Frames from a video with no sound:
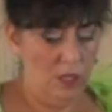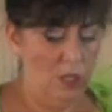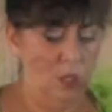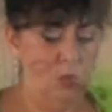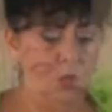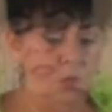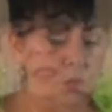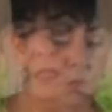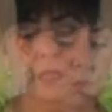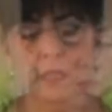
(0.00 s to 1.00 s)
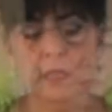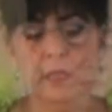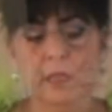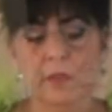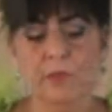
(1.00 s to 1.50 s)
So you just you use
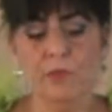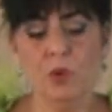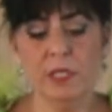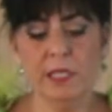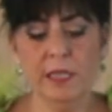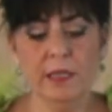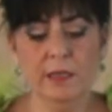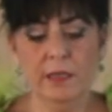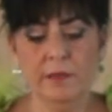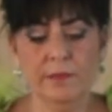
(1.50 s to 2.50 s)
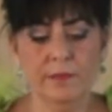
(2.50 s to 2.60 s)
frost it.